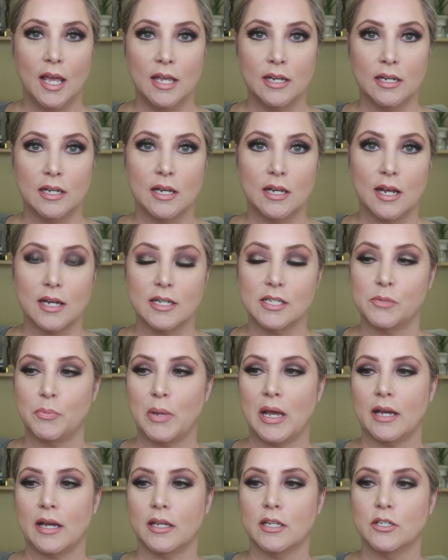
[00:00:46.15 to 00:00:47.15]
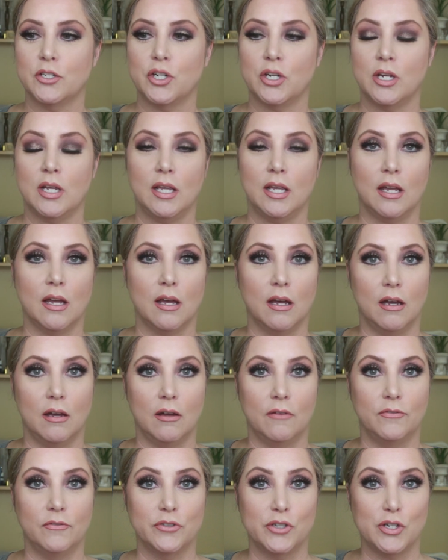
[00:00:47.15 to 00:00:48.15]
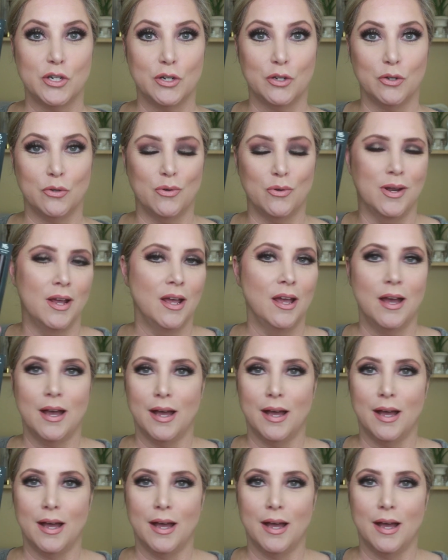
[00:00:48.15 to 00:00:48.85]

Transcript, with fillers: in a nice packaging of two.